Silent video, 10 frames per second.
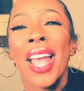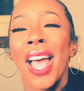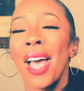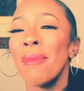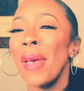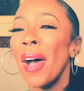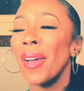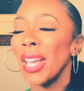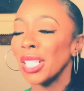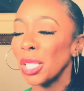
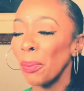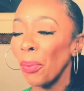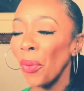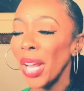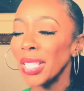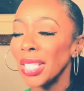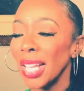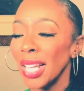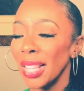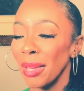about
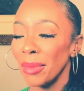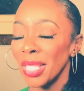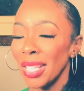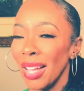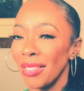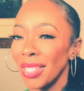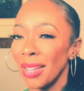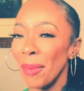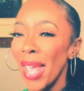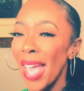expressing themselves
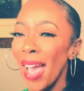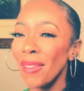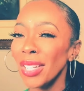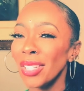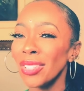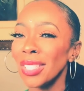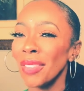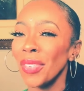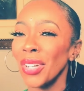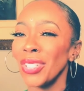and may have a little
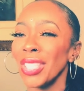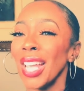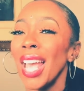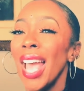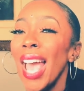difficulty,